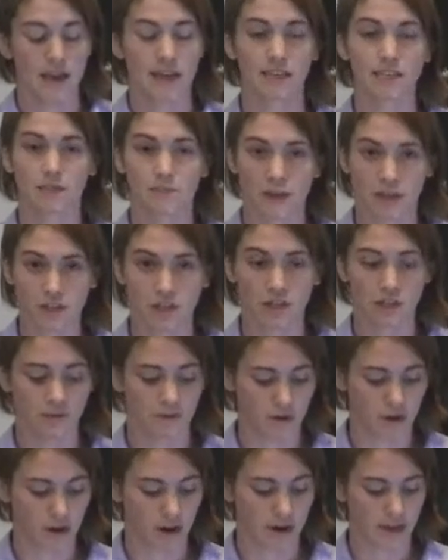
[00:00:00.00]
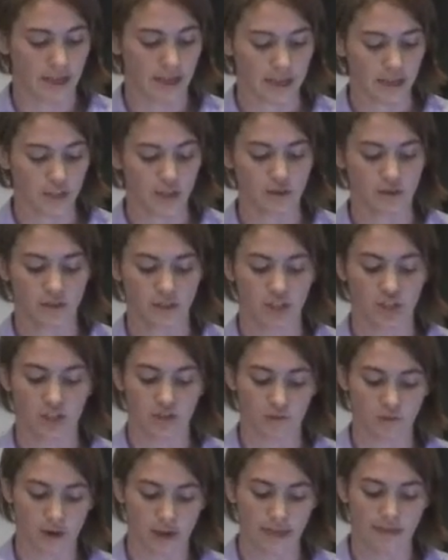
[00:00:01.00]
especially regarding issues such
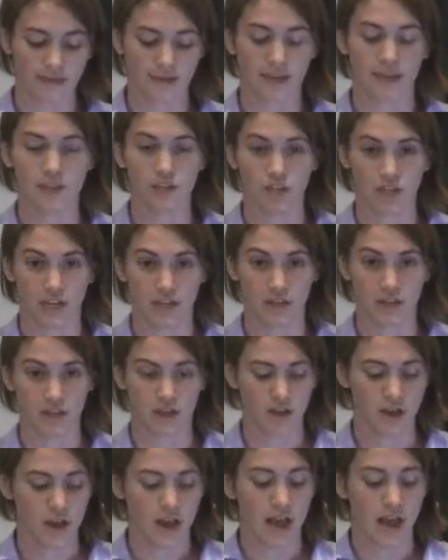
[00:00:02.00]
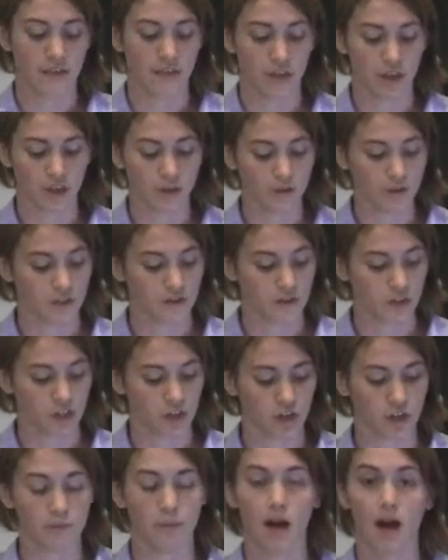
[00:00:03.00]
as race and gender, and the use of the
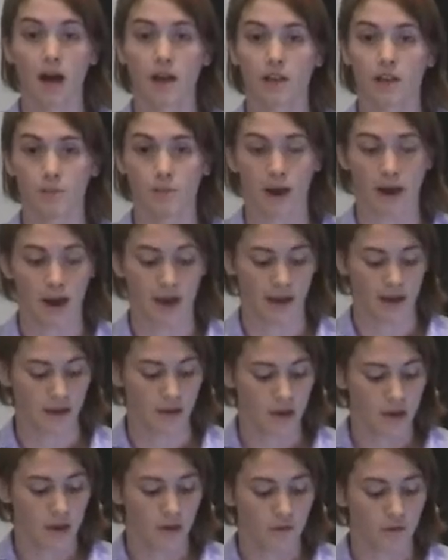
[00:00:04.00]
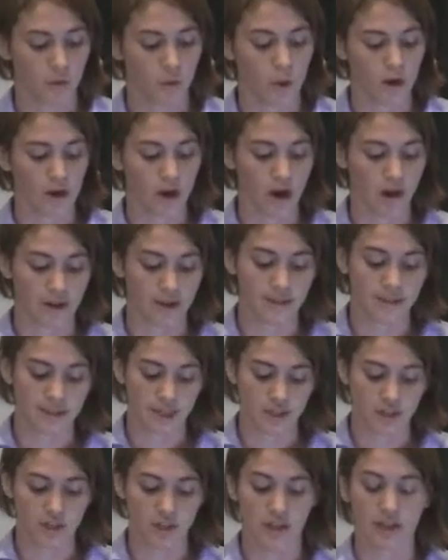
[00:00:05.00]
term occupy for what are
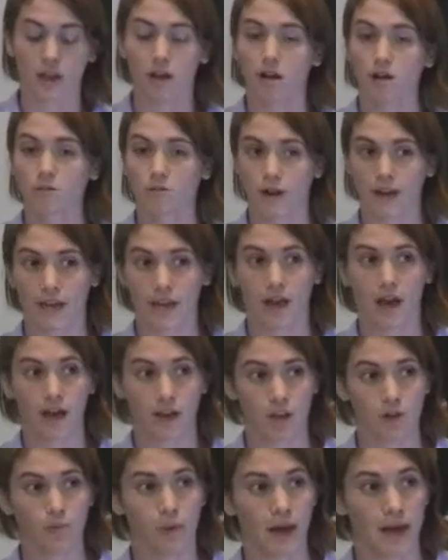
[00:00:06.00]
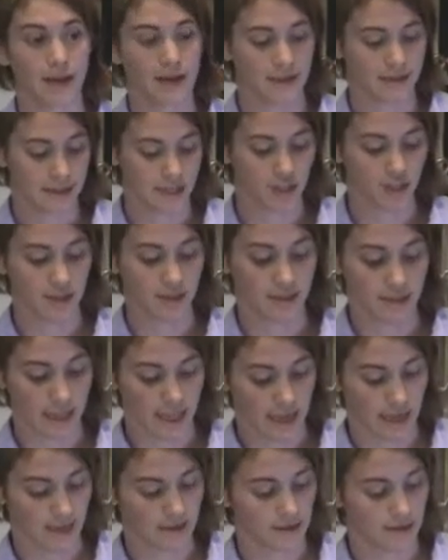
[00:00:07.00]
essentially already occupied indigenous
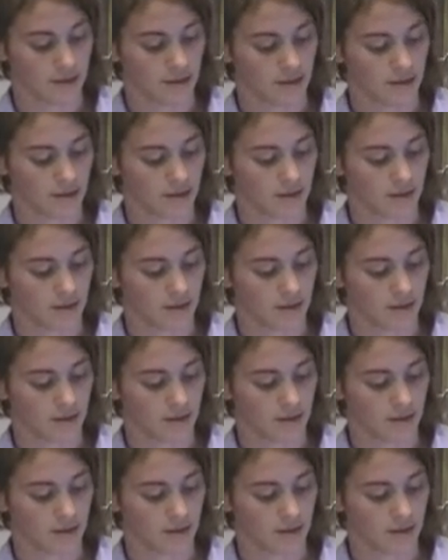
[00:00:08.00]
lands.